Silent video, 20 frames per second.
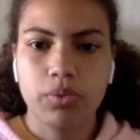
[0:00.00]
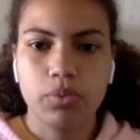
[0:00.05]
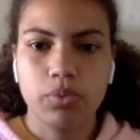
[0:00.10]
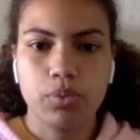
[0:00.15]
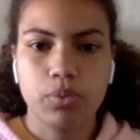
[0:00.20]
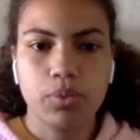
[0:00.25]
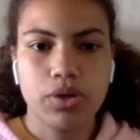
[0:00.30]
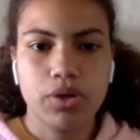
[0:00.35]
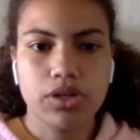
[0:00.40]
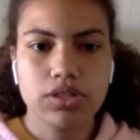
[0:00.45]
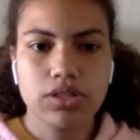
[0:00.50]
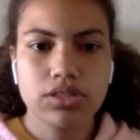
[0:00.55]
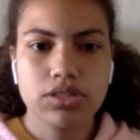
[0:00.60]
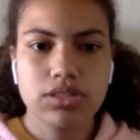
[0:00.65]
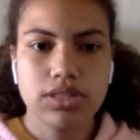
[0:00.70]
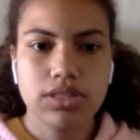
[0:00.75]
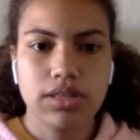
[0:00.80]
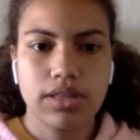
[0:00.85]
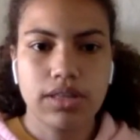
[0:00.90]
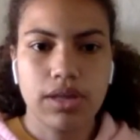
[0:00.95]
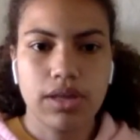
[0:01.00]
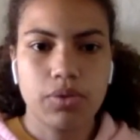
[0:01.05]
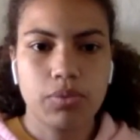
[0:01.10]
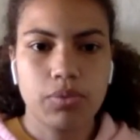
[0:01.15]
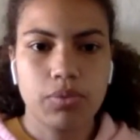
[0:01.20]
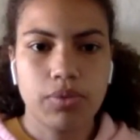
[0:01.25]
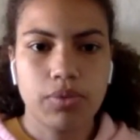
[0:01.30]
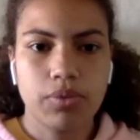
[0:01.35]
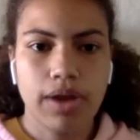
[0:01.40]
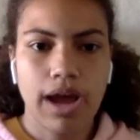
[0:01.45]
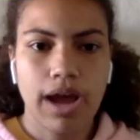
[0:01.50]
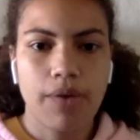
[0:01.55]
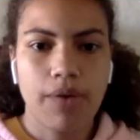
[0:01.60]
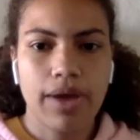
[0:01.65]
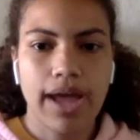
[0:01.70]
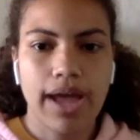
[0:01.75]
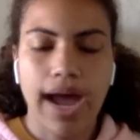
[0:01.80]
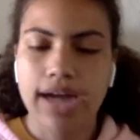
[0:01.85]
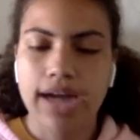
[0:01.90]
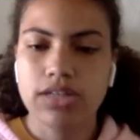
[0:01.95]
words and like how i
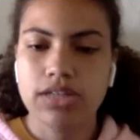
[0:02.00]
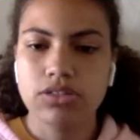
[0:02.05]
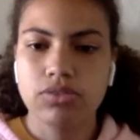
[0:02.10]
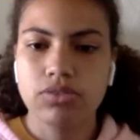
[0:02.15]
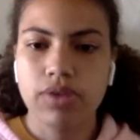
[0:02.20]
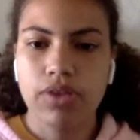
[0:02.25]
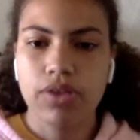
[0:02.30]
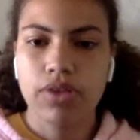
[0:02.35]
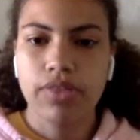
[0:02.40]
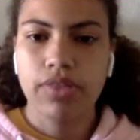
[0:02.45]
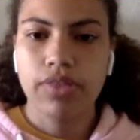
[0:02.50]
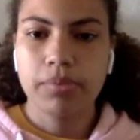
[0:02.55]
act around that